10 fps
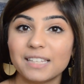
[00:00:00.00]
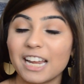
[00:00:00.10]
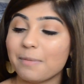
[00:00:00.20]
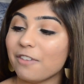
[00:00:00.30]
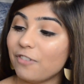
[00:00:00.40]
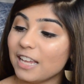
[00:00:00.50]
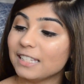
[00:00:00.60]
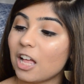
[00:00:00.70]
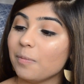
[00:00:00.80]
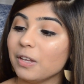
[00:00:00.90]
side of my
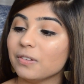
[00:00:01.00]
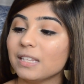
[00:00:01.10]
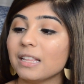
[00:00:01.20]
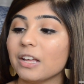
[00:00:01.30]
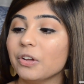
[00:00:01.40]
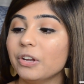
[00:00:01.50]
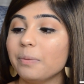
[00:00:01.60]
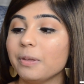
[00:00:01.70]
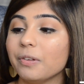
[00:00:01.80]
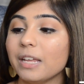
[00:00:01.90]
face, I'll be using the
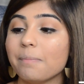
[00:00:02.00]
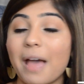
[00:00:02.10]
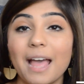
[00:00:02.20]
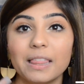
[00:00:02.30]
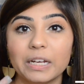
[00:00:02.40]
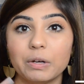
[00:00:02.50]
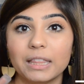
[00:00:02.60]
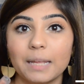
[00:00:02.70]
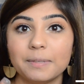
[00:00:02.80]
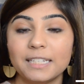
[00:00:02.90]
Huda Beauty Matte
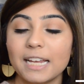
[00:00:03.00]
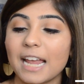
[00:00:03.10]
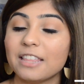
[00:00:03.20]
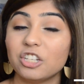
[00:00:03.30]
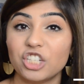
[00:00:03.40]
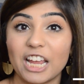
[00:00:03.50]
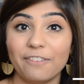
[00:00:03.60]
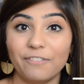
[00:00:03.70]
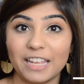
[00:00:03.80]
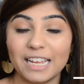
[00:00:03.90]
Liquid Lipstick in the
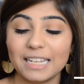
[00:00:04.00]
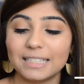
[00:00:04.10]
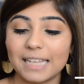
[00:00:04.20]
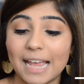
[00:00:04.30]
shade Venus,